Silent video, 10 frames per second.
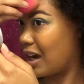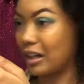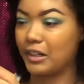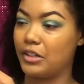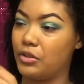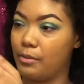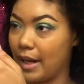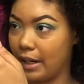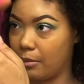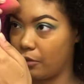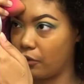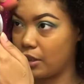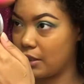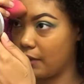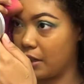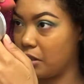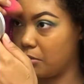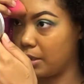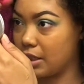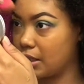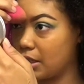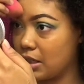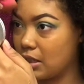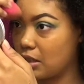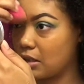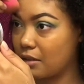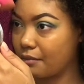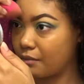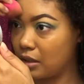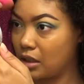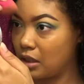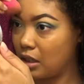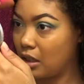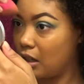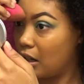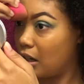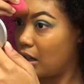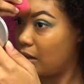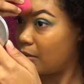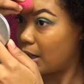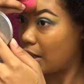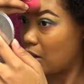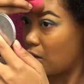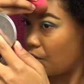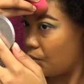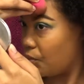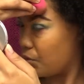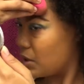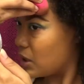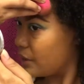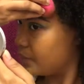I couldn't do my hair before this video, because everybody knows